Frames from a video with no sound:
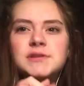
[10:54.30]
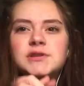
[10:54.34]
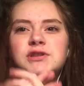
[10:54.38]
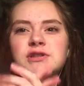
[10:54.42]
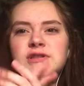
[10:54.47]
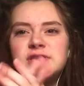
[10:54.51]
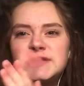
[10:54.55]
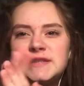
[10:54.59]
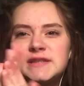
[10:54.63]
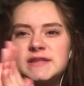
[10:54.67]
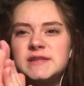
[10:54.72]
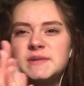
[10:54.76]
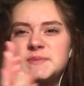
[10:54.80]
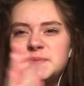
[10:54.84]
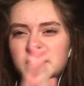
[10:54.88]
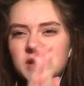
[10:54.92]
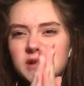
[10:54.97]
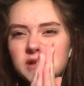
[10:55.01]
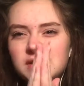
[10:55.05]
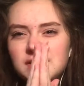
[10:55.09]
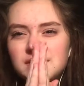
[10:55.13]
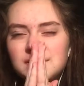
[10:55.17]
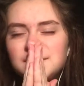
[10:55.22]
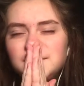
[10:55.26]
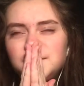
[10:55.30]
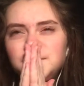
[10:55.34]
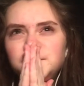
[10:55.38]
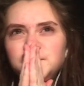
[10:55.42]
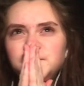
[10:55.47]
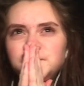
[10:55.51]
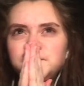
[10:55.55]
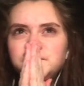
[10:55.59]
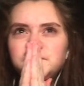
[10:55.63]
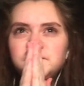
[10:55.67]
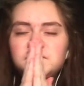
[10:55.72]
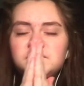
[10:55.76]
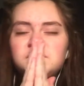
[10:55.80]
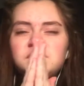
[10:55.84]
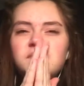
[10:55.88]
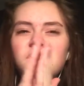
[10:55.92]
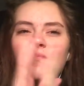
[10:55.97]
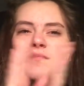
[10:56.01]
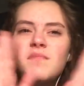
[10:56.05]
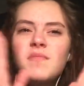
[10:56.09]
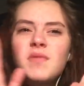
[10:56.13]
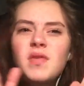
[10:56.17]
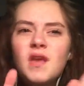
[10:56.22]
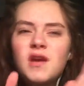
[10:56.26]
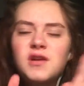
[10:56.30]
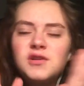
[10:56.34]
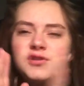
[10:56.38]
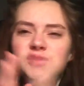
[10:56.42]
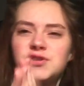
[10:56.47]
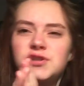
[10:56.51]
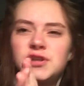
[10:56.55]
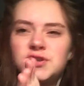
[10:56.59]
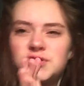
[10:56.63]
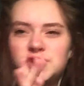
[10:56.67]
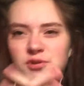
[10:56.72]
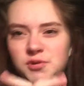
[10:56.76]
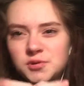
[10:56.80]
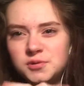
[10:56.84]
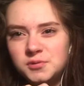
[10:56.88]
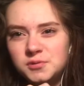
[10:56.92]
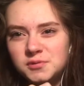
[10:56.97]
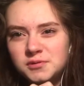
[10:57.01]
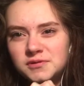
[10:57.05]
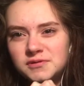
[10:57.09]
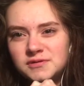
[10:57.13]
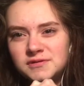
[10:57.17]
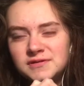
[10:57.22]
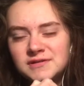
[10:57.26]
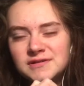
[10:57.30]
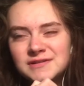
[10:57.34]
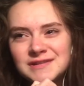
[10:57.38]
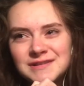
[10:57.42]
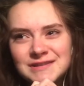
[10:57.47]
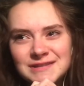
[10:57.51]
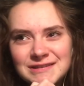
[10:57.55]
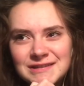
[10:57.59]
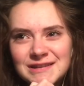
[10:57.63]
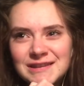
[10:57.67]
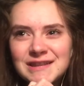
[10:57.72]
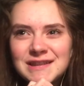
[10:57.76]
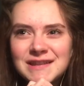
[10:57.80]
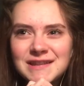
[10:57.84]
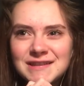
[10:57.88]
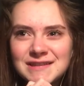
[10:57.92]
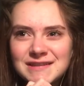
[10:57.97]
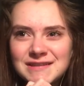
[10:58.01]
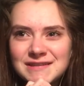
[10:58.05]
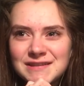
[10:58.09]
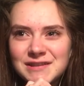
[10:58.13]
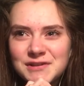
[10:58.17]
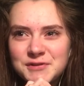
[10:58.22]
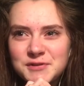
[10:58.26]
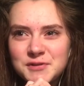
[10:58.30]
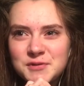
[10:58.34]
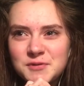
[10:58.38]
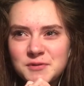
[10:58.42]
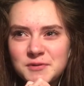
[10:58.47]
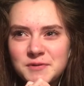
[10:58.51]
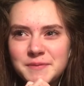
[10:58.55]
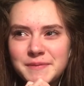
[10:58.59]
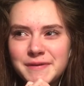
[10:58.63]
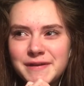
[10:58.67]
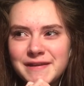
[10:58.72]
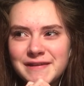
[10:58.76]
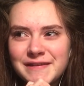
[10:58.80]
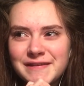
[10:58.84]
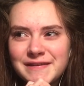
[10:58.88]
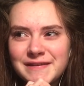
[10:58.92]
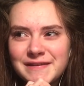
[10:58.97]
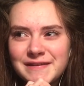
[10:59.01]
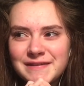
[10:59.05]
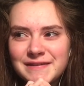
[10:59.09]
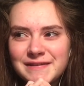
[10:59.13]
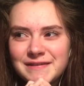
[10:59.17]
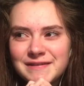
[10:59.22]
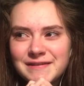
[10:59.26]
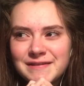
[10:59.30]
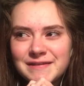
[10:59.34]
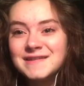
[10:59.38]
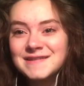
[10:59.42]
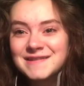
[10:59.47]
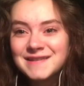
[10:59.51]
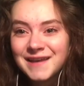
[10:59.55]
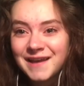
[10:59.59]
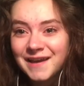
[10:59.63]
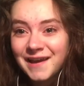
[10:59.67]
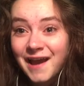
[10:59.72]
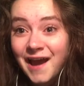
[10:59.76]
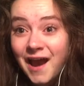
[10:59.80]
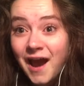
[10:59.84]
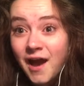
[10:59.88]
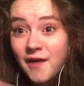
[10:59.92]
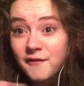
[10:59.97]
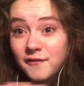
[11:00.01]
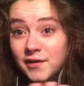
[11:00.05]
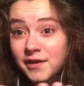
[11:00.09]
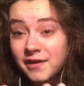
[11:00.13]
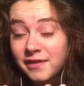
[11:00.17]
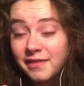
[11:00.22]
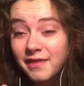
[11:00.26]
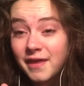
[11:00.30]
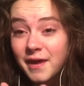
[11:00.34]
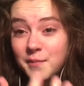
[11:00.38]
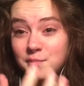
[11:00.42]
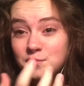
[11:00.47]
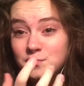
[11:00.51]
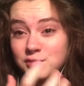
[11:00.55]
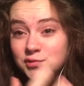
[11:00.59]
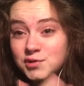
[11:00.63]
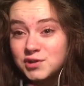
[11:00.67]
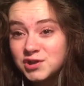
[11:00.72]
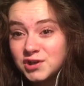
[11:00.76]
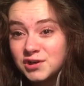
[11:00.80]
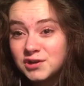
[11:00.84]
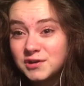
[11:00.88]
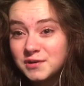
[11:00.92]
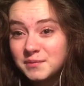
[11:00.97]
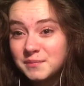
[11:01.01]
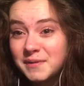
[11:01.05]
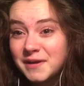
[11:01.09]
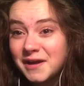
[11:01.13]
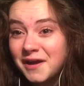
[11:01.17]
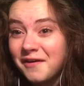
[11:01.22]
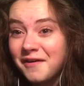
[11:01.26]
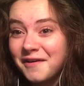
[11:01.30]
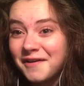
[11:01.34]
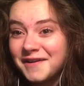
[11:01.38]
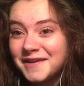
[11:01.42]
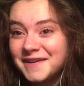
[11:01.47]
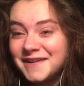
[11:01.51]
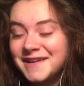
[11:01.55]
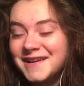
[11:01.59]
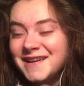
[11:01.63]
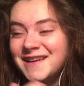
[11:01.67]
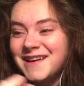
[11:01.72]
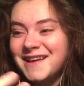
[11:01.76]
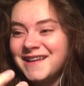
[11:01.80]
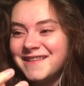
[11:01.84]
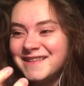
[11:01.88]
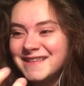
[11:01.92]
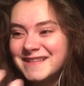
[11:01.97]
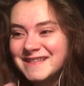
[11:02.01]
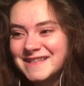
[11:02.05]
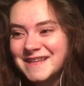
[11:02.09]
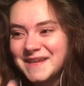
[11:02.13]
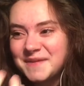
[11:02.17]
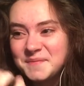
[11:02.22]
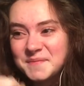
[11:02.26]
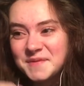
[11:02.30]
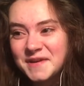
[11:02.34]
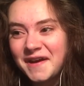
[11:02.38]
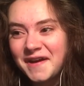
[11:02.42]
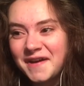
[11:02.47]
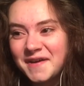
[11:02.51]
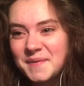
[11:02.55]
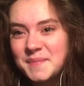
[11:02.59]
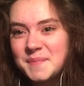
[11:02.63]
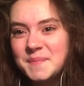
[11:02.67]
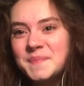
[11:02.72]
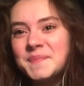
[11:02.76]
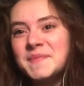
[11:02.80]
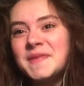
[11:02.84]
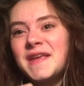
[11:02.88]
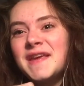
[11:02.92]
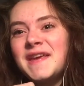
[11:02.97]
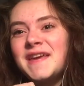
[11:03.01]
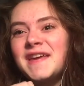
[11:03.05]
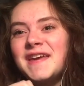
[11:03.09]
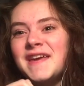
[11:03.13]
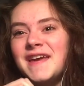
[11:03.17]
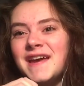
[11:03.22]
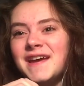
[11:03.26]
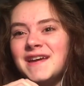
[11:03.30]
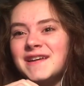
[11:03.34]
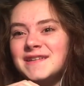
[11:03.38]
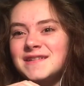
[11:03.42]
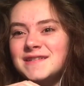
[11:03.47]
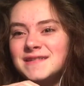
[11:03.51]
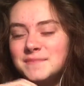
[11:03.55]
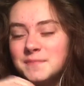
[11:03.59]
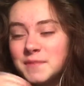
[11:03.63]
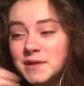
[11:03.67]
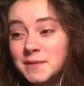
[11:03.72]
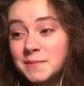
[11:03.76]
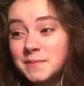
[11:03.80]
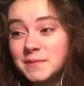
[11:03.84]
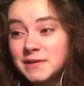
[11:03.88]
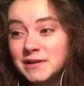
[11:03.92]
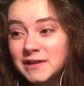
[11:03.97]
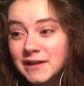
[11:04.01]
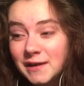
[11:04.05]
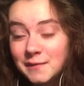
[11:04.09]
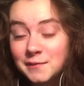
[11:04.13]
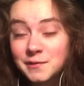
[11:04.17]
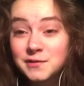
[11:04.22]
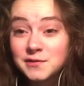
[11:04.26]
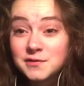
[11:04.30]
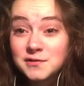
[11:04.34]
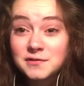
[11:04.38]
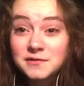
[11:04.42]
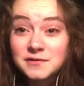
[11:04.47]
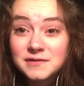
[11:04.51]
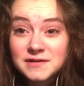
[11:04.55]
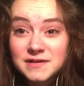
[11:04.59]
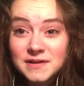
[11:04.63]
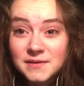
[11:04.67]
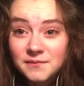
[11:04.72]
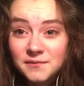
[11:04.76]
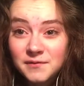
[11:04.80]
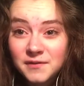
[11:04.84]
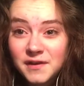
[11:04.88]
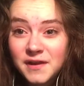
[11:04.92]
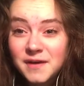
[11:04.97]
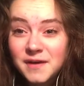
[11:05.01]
just it's been such a cool month. It's like having them cheering me on at the same time and me being able to do the same for